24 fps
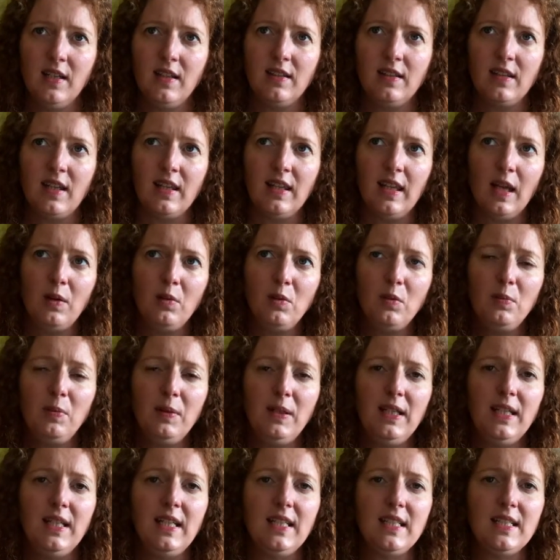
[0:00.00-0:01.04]
then that would
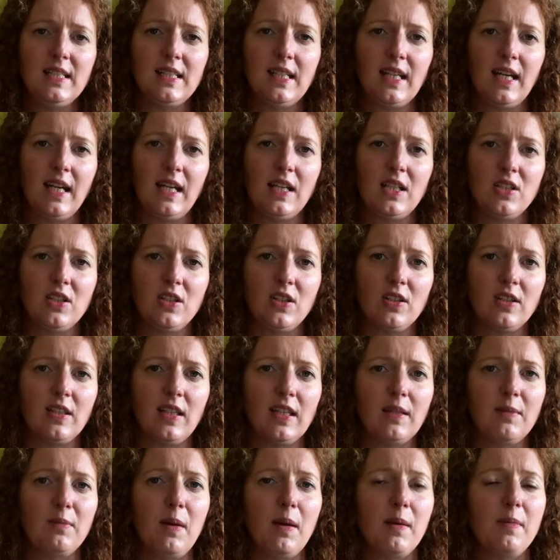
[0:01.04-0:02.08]
be an indicator
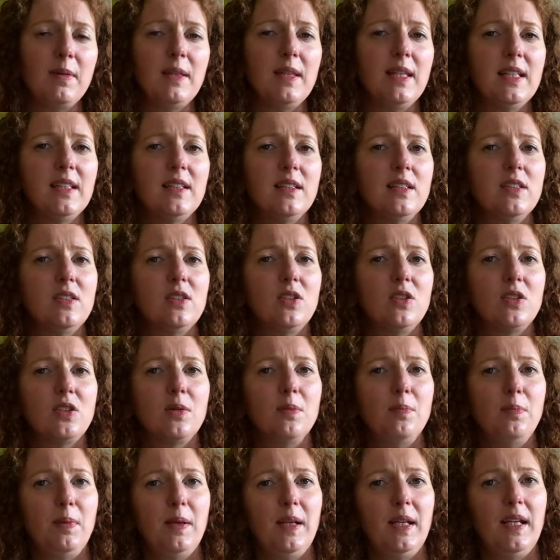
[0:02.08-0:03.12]
that maybe this is such
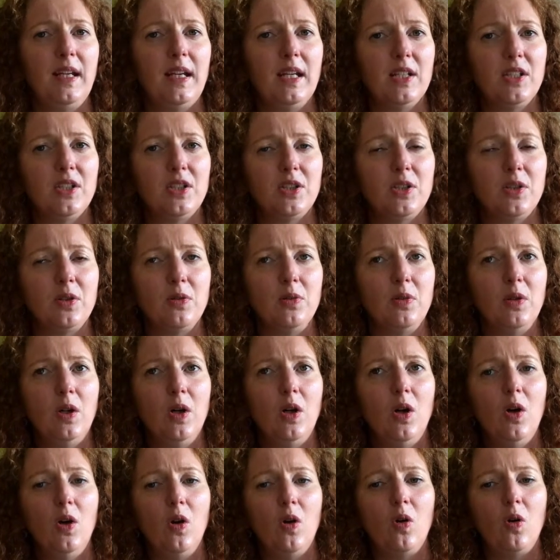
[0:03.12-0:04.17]
a big issue
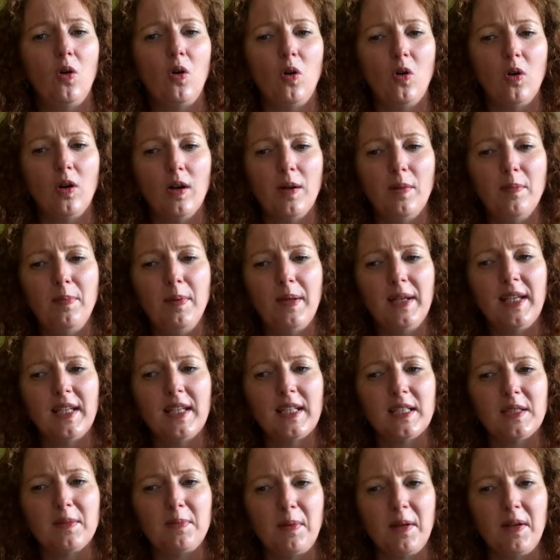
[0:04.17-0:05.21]
or a big
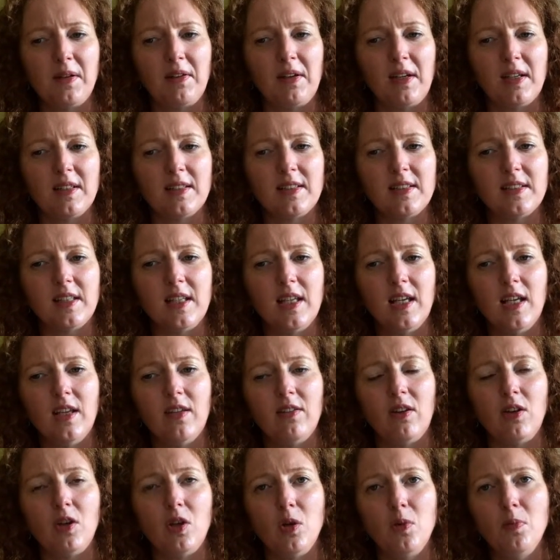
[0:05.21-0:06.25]
experience
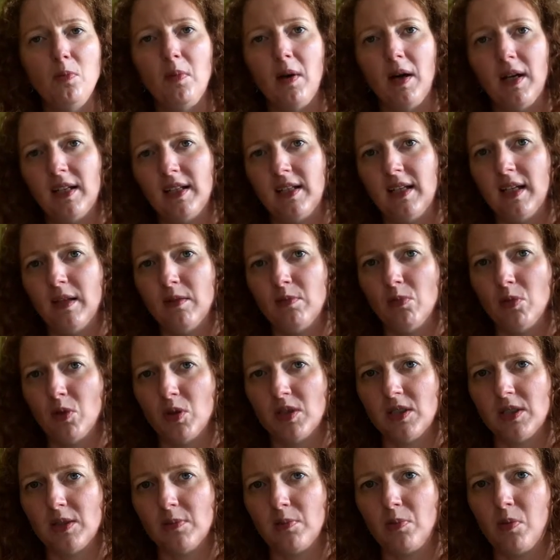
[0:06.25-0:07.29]
that you might need
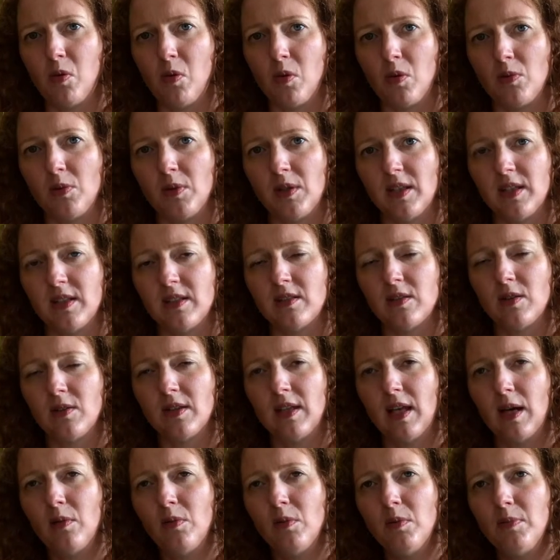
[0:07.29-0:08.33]
more support with it. So
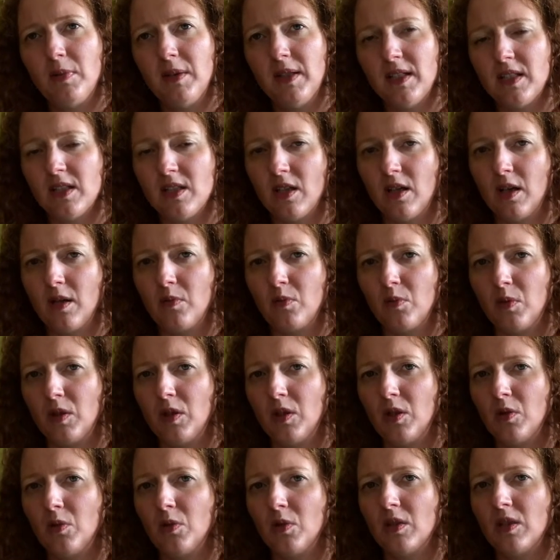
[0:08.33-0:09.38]
that would be a time when
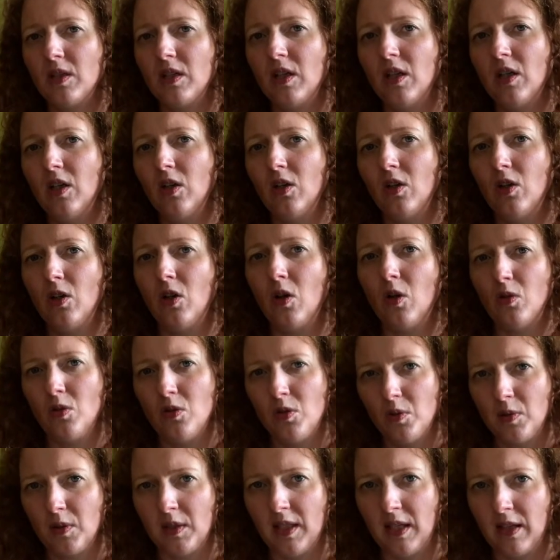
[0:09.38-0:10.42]
you would go
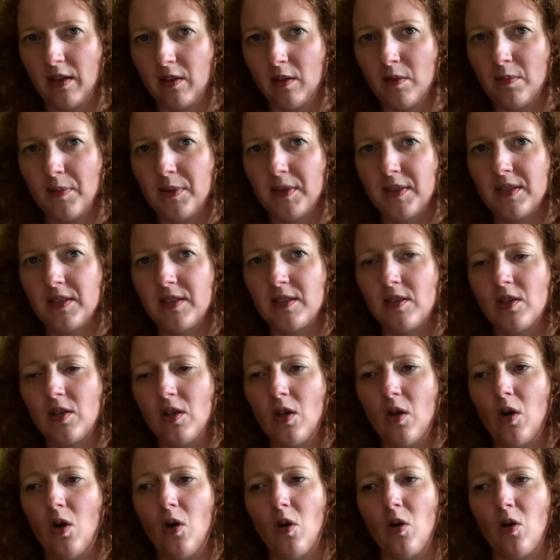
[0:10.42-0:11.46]
to a therapist
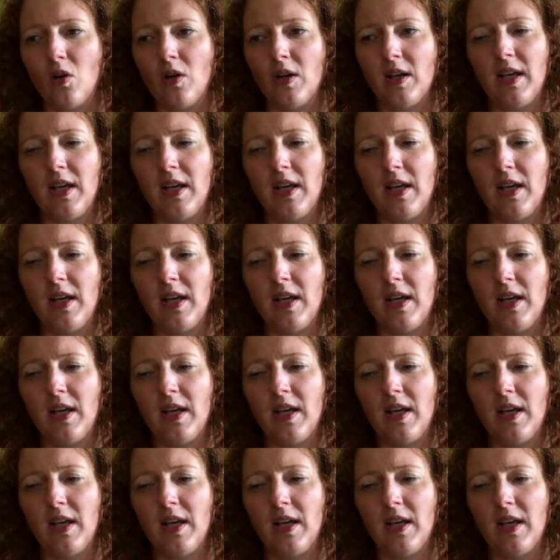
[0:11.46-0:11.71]
or a